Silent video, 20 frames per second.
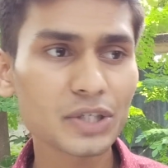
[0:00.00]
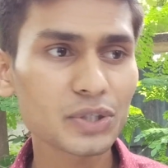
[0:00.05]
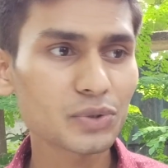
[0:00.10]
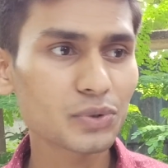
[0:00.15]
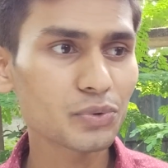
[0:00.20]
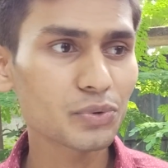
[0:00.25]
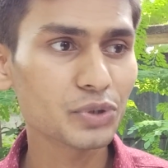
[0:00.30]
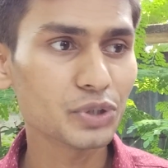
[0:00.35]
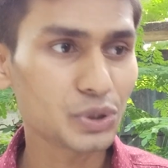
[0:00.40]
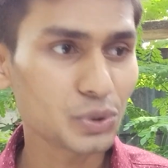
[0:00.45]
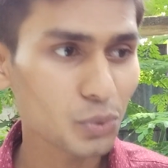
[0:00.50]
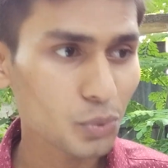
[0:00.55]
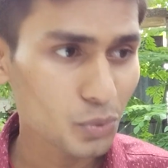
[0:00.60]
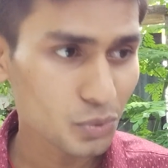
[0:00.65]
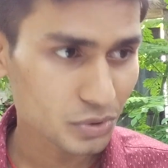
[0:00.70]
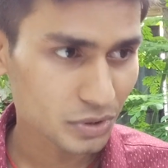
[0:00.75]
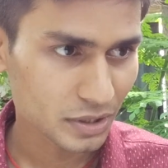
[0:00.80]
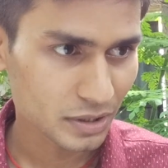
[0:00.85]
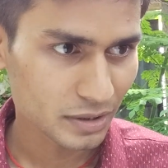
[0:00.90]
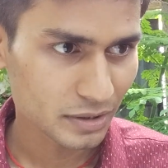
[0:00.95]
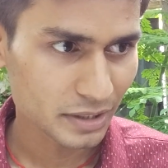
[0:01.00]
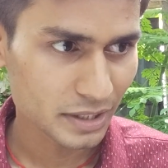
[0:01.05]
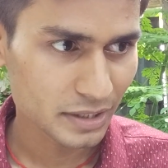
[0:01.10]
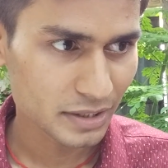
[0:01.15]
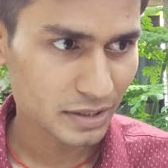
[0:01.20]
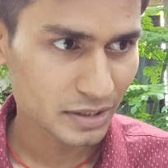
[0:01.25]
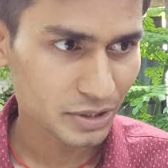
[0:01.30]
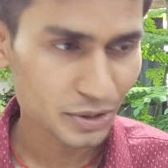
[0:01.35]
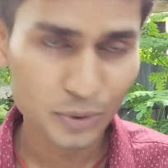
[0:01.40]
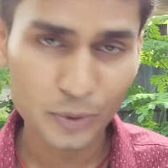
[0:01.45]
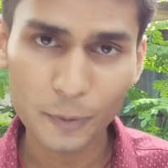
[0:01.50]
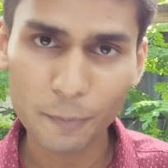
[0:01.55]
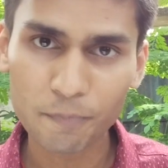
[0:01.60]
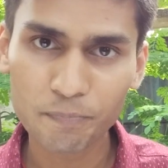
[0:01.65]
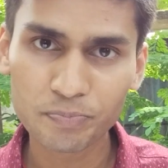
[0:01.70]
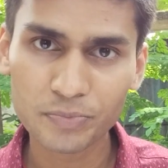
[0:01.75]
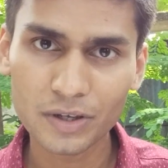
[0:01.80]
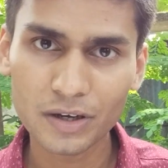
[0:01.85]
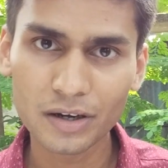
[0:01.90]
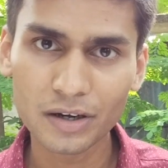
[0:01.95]
to use this
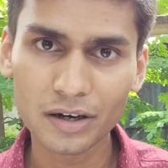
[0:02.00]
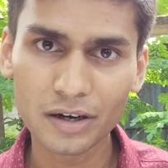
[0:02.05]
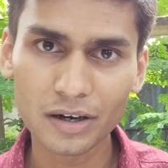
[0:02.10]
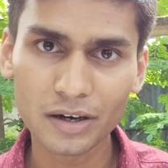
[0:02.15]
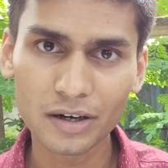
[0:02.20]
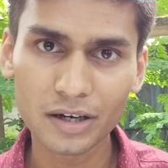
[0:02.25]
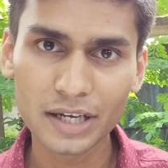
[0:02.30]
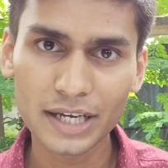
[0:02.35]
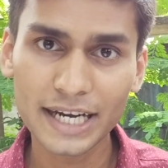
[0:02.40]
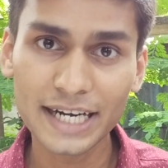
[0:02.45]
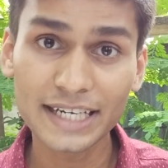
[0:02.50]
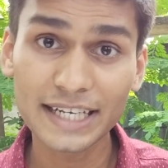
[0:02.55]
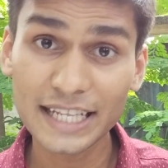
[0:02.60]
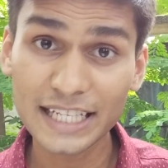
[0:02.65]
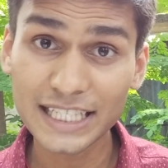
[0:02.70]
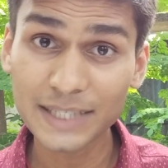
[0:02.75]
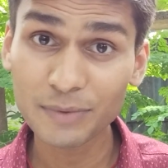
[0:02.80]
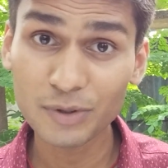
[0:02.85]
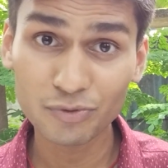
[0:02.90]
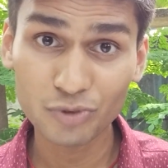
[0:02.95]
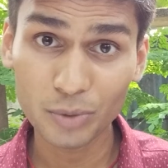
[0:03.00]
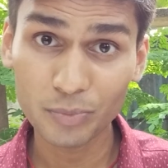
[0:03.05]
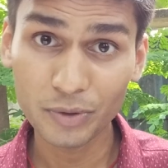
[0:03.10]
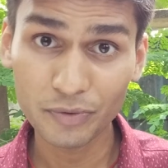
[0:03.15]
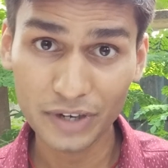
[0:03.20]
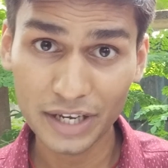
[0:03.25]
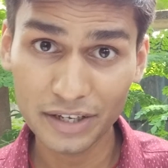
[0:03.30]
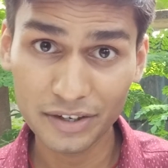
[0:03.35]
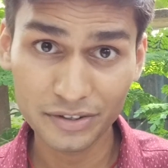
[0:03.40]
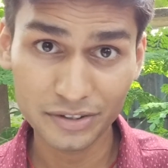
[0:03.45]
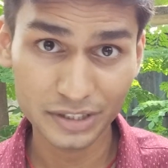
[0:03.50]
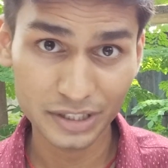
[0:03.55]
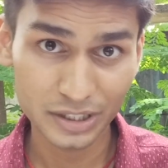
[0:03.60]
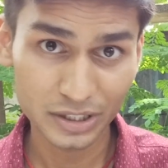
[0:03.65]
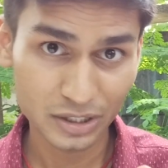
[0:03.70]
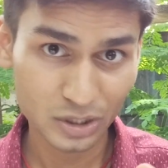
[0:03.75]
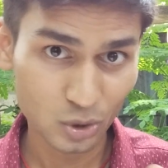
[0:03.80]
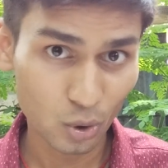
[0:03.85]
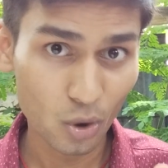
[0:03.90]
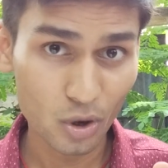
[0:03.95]
intangible form of
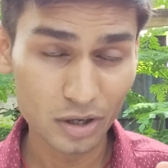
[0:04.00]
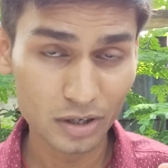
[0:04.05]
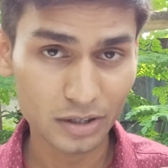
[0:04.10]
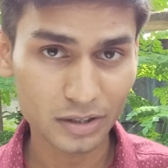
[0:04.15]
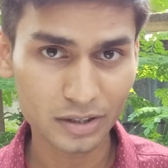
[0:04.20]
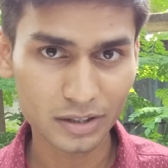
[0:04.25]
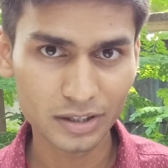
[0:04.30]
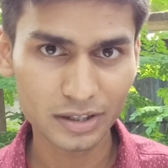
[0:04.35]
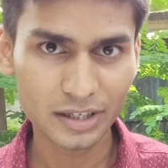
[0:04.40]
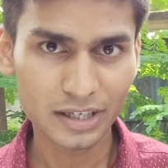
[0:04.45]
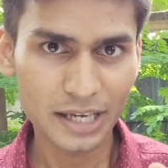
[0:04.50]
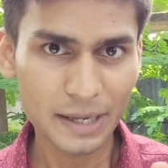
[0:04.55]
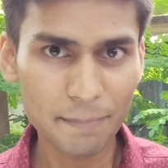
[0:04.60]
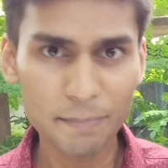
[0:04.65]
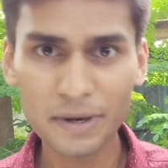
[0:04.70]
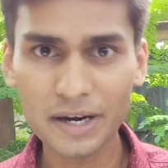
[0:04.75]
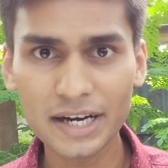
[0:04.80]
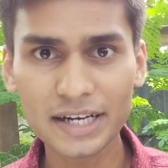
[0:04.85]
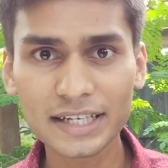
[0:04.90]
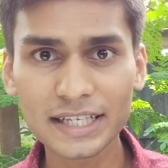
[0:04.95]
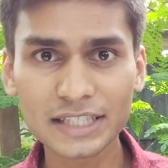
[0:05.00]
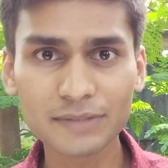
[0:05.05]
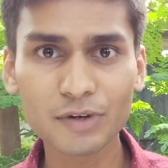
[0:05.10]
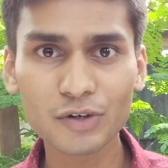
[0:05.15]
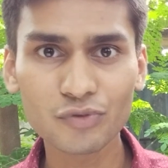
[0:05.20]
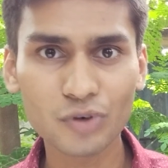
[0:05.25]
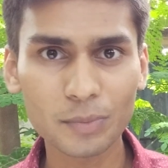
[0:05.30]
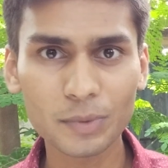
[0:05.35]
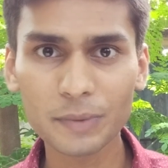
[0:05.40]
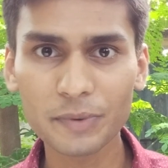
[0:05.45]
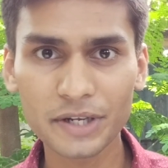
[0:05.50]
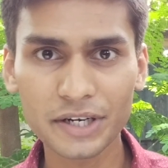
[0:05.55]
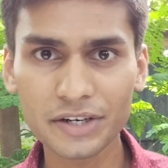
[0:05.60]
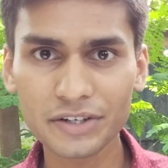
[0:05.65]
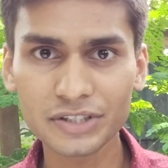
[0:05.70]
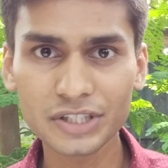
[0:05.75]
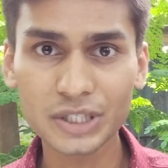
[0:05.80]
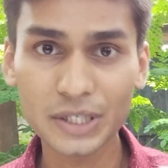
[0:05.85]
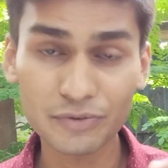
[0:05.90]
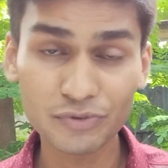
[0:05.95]
energy, thought intangible form of
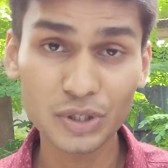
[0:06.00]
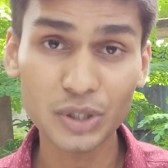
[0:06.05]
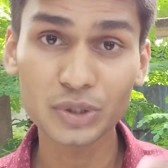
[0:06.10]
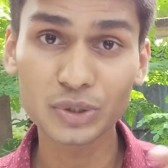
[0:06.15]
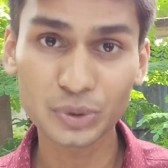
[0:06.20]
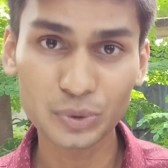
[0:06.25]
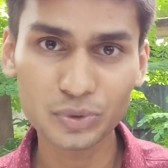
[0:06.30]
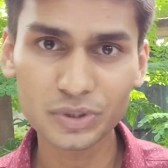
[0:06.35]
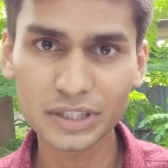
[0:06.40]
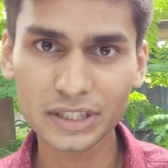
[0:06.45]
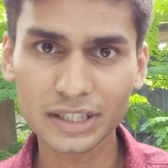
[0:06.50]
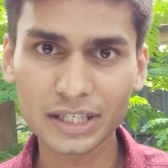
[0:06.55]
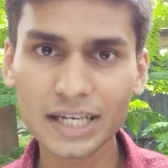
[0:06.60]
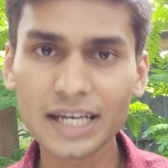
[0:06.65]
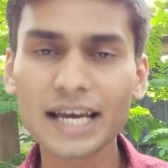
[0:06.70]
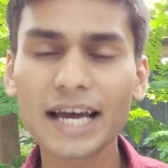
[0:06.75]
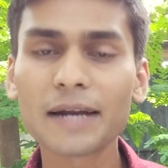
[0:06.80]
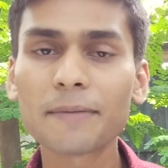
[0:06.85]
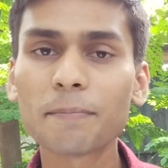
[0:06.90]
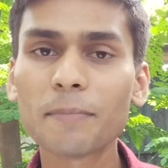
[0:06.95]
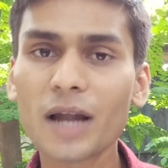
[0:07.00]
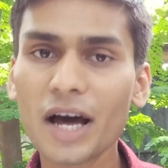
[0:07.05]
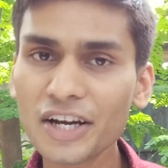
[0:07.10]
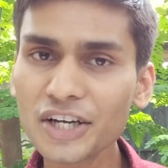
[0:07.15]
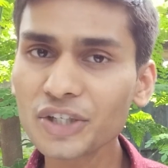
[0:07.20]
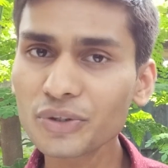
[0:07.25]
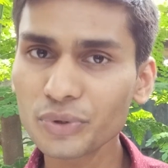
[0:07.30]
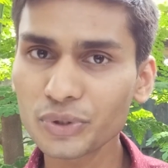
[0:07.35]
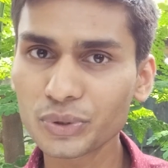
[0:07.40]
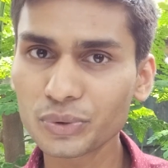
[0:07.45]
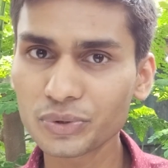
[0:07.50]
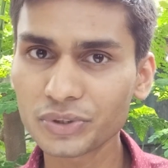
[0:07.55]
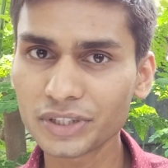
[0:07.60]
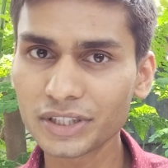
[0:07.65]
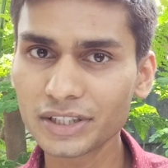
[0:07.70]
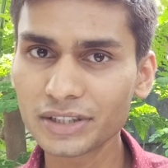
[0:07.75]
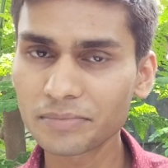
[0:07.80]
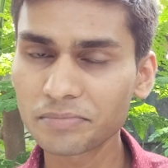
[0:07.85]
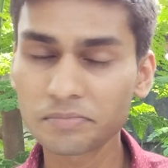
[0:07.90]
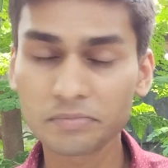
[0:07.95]
energy, if you are using and planning to use
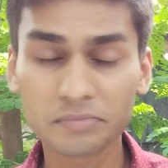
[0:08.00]
it,